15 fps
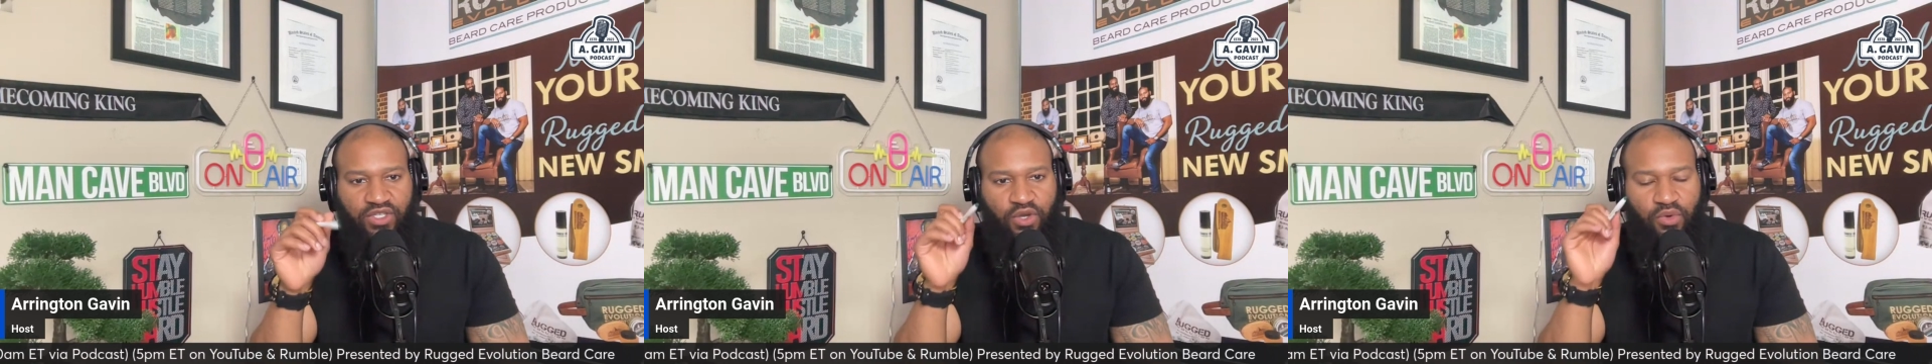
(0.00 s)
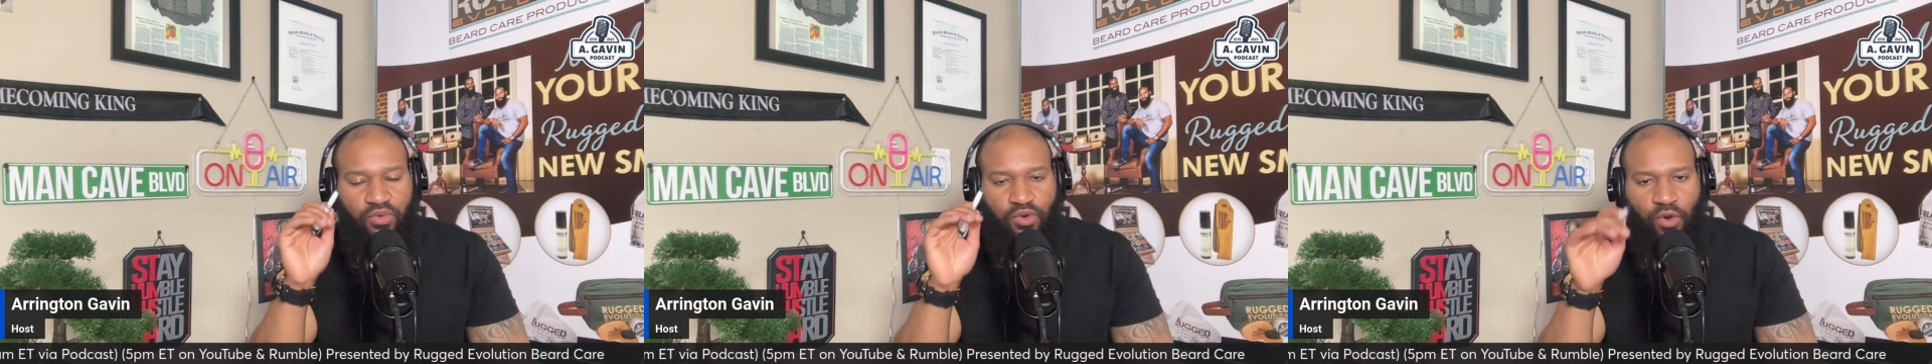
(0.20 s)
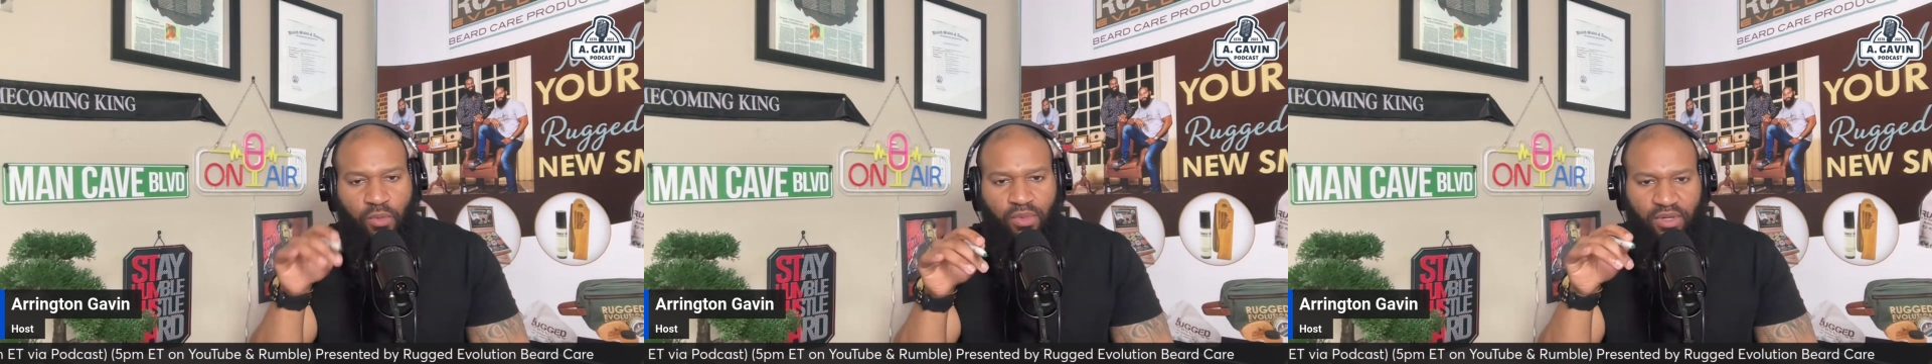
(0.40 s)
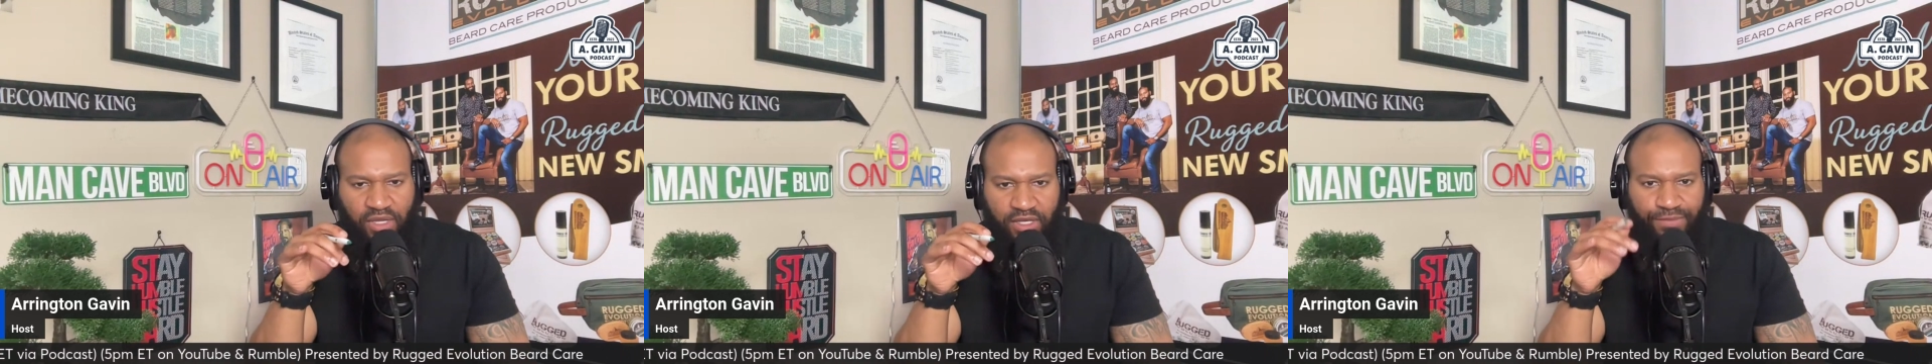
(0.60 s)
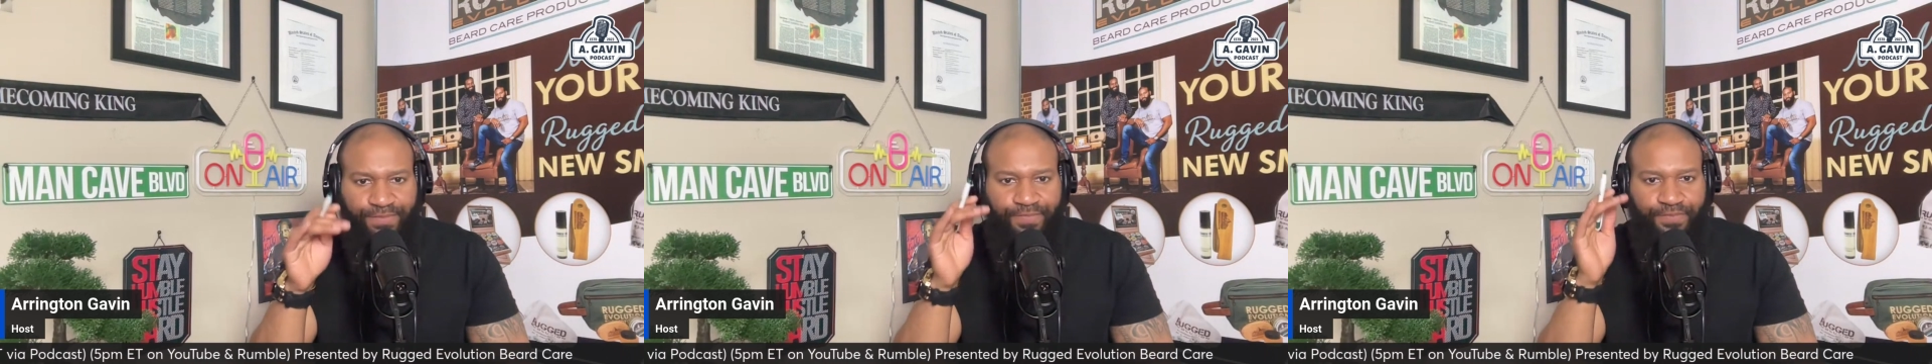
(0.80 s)
So
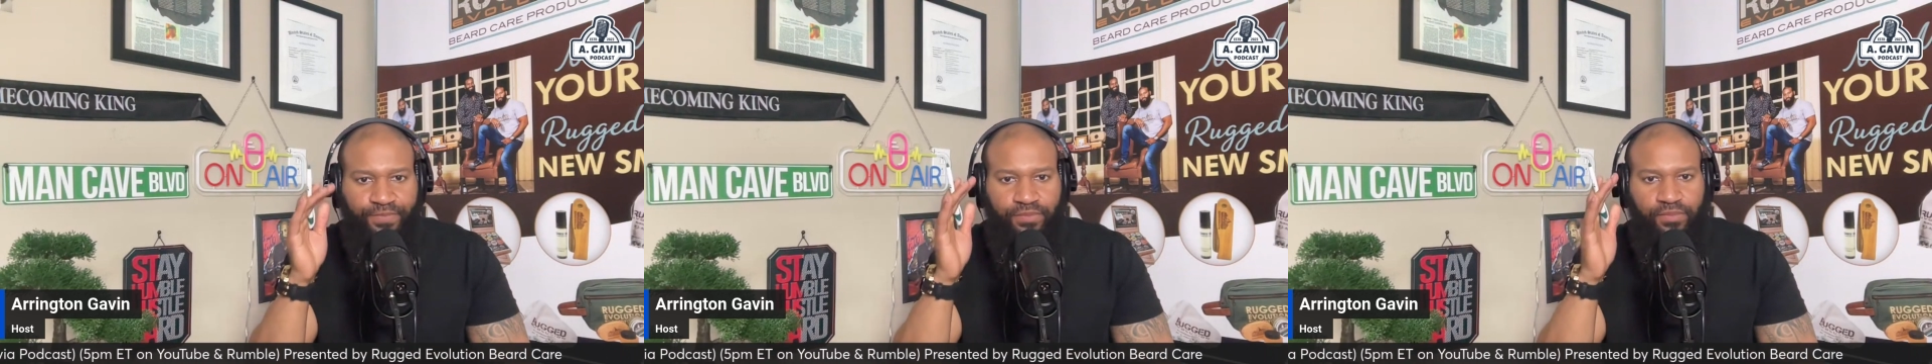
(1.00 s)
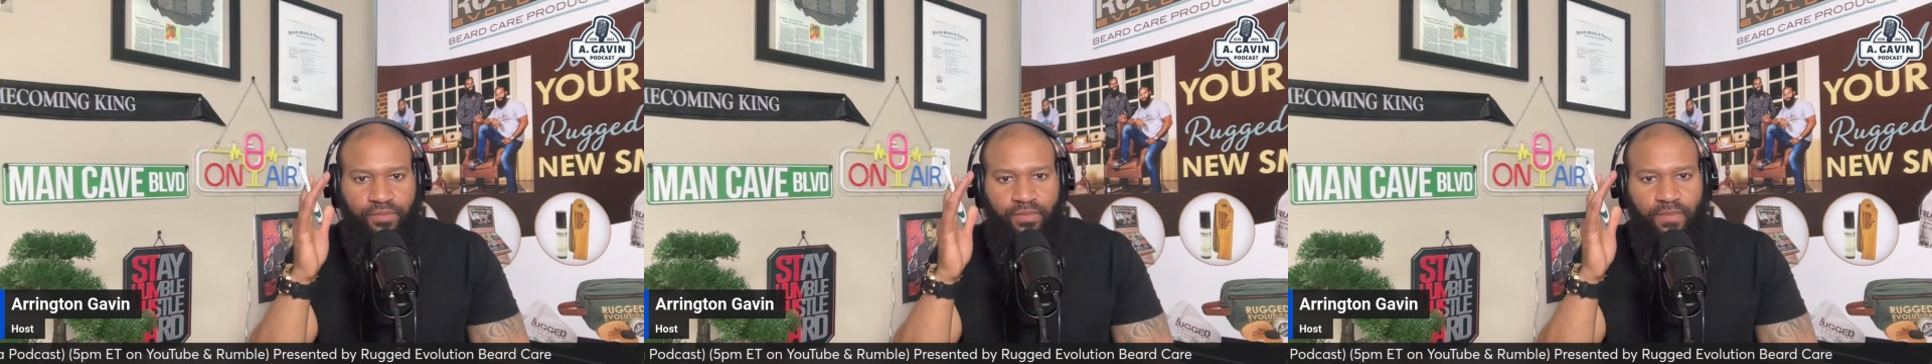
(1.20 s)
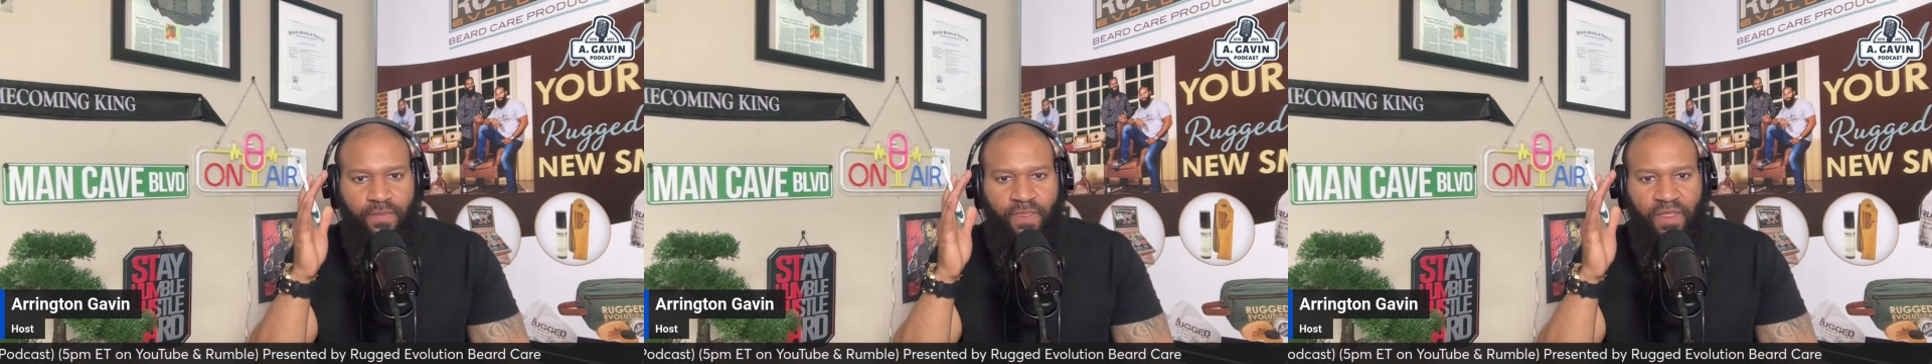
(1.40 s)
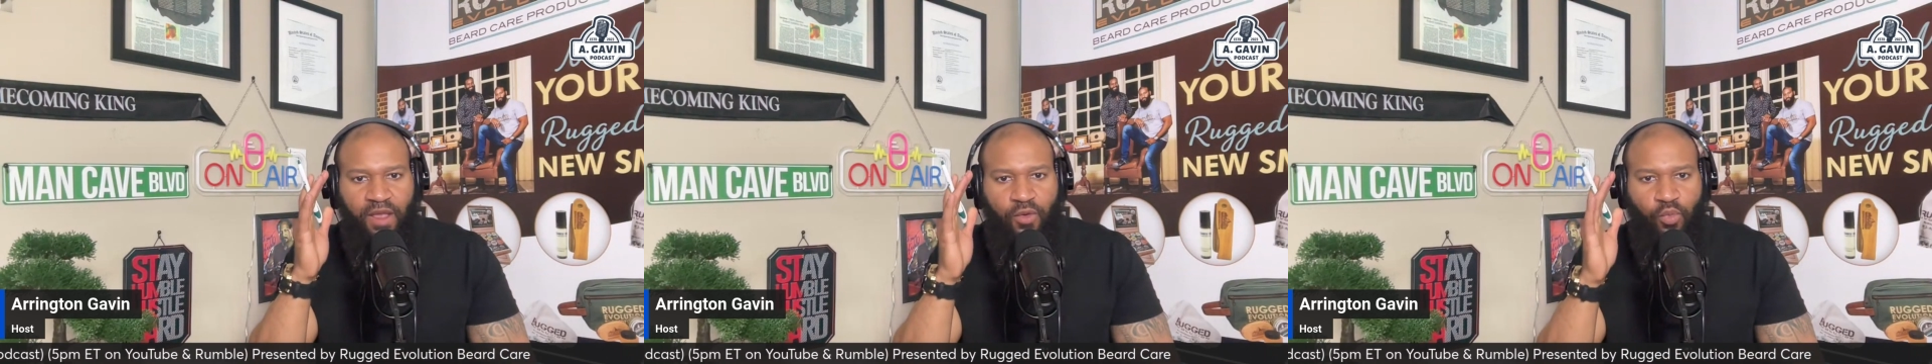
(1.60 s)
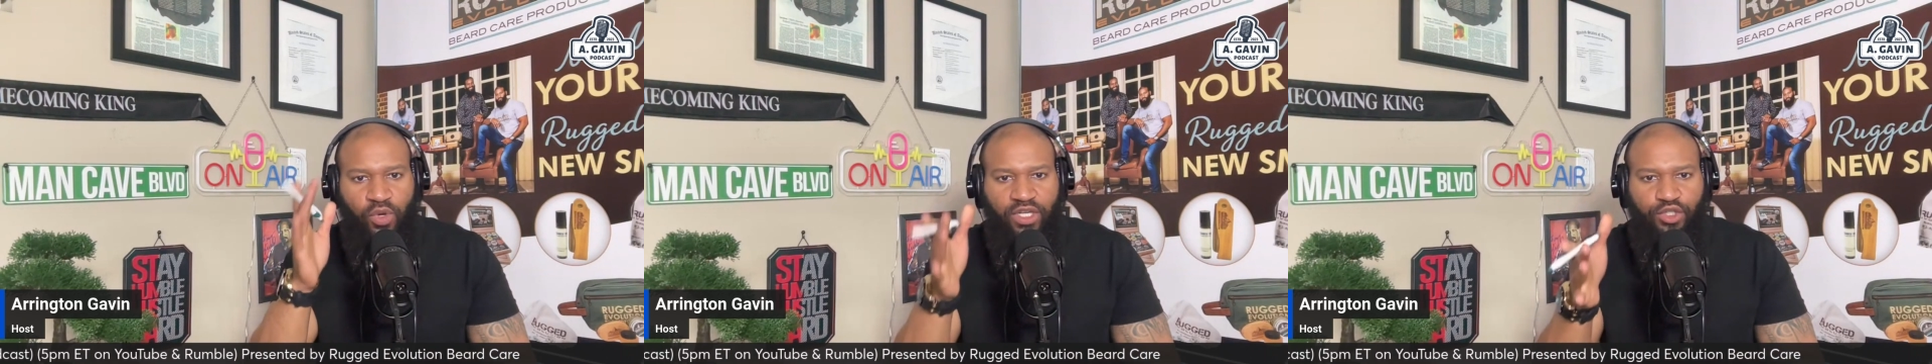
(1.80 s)
normally
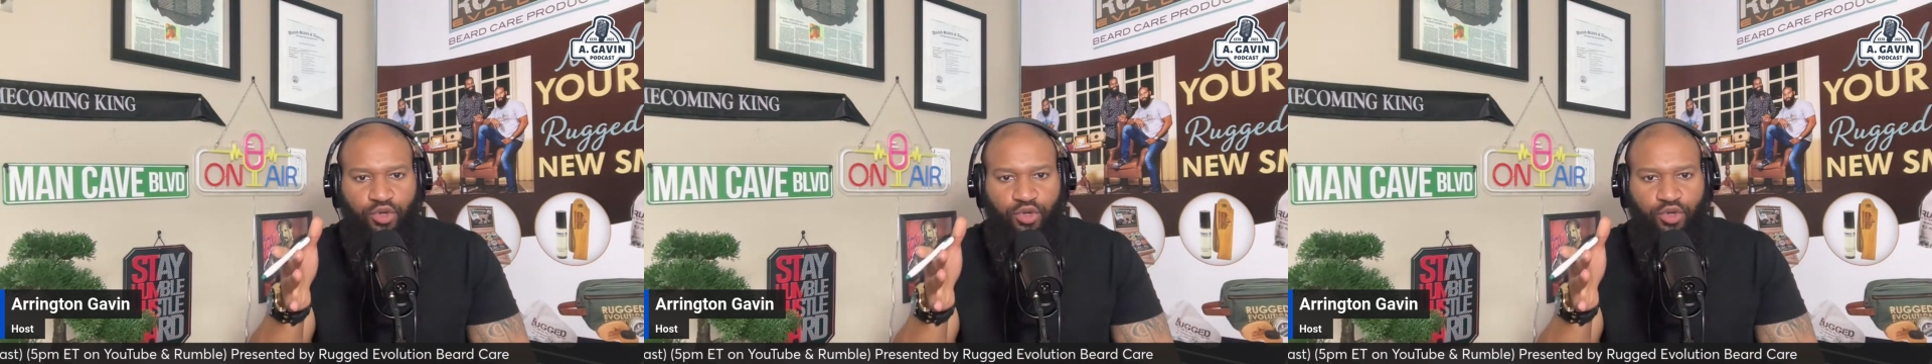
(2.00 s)
we